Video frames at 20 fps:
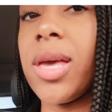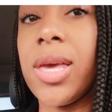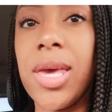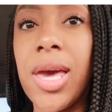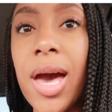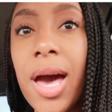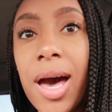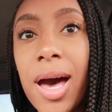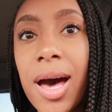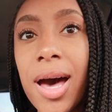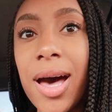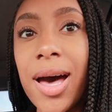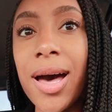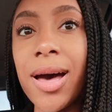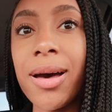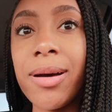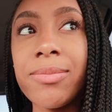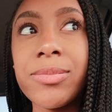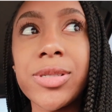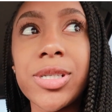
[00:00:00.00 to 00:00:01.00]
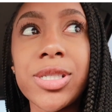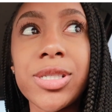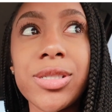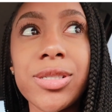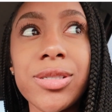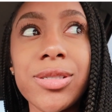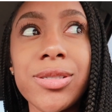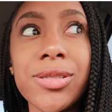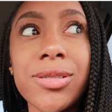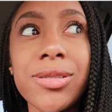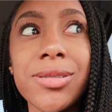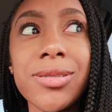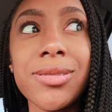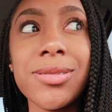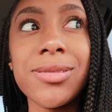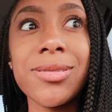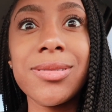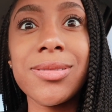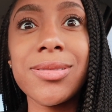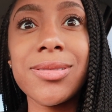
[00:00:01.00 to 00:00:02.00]
yeah, I'm just
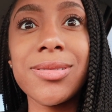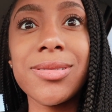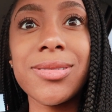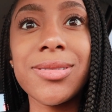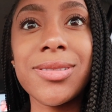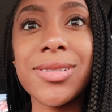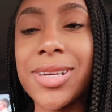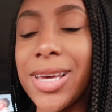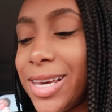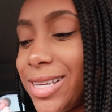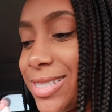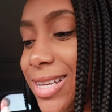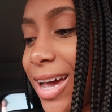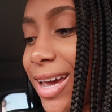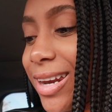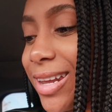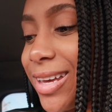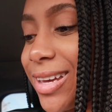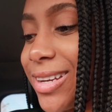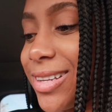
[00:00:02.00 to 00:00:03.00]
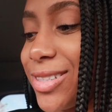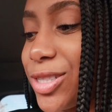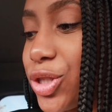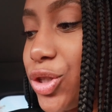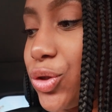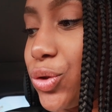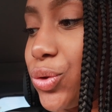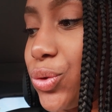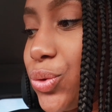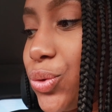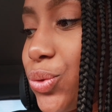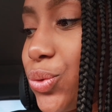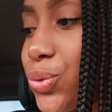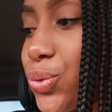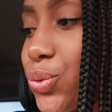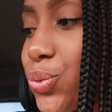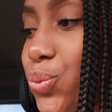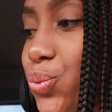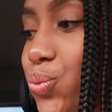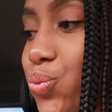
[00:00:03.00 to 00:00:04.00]
excited to